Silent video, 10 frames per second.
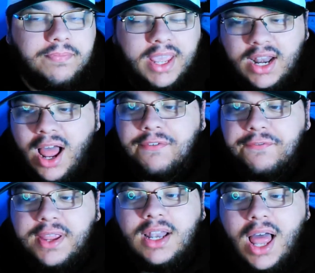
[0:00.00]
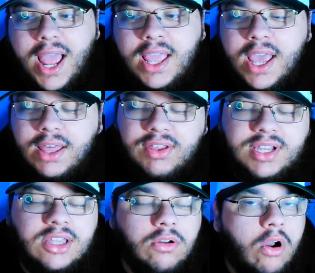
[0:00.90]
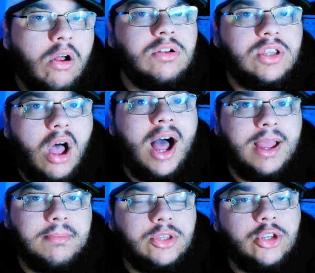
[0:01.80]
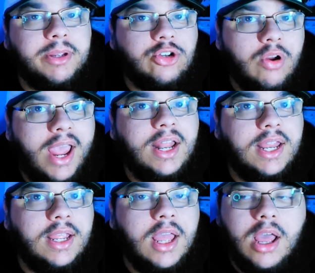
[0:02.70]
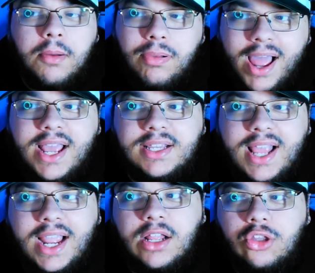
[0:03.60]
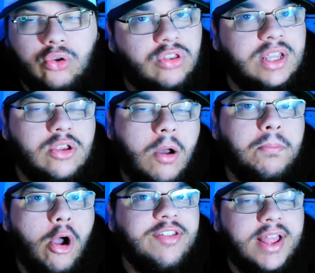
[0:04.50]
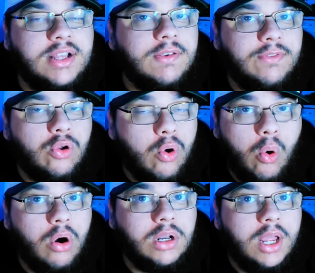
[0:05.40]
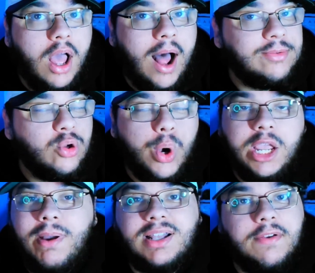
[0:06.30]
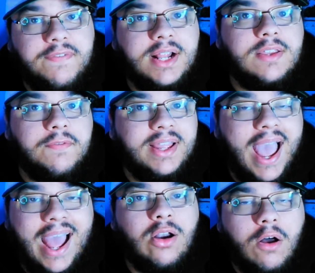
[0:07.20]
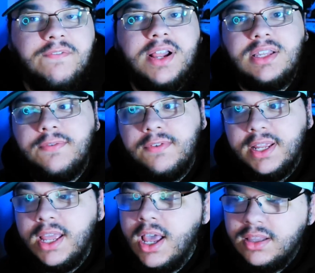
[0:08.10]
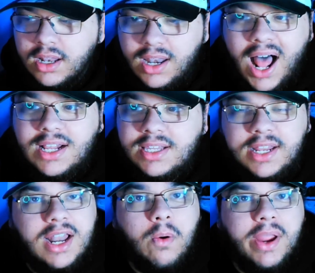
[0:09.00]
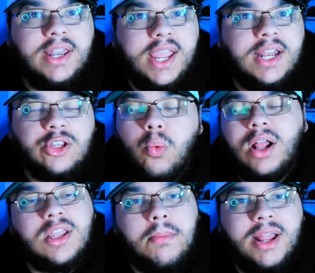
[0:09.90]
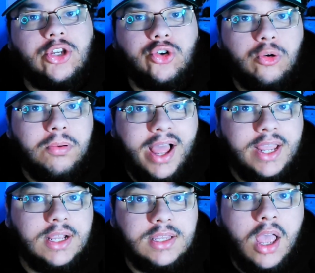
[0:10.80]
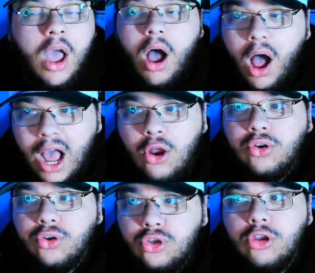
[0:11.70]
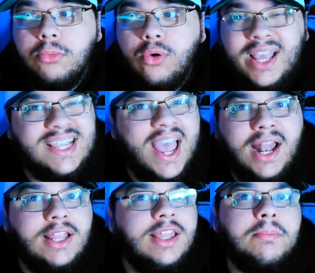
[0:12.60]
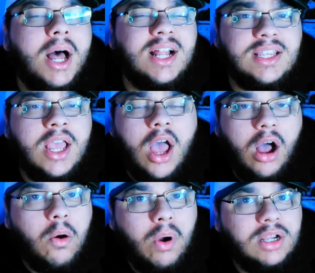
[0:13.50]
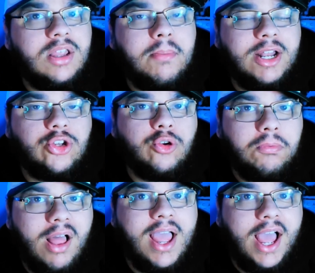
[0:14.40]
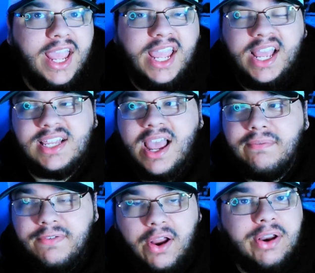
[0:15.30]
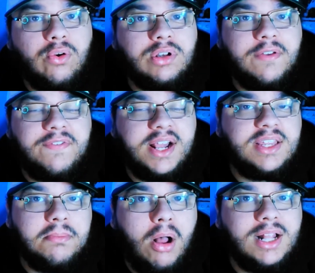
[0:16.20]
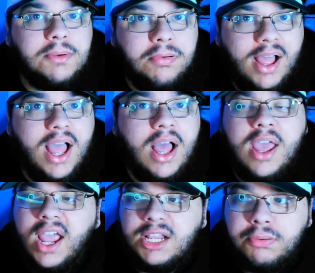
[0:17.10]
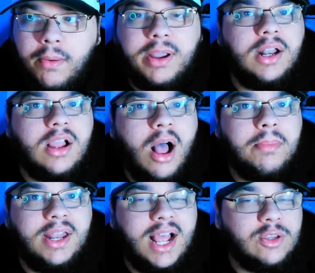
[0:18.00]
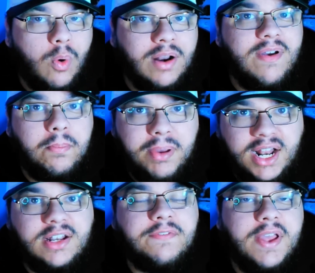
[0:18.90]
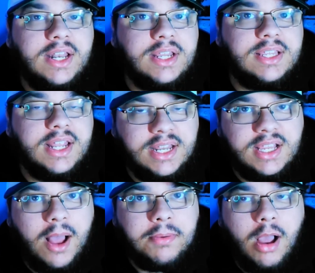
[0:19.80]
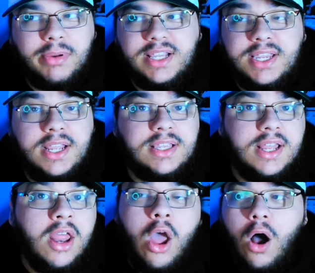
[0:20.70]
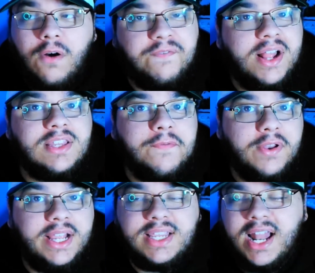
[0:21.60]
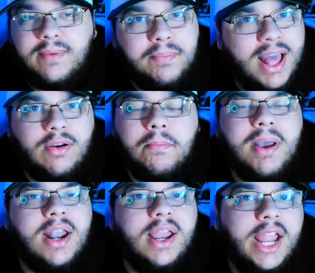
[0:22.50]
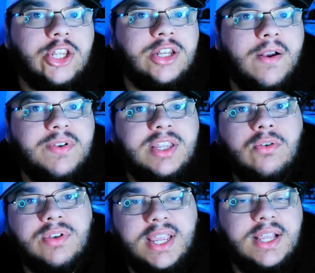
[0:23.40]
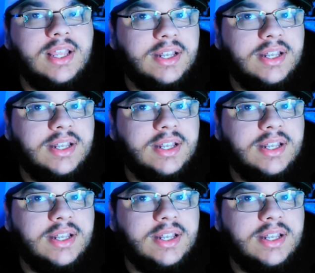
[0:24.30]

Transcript: And I feel like this is the wrong time to be trading players that could do things on both ends of the court. I'm talking about defensively and offensively. The last thing that we need is one-dimensional players. Ayo Dosunmu is anything but a one-dimensional player. He is a very good defensive-minded player. He's probably going to come in as one of our better defenders in this upcoming season. Offensively, he's getting better and better each and every single season.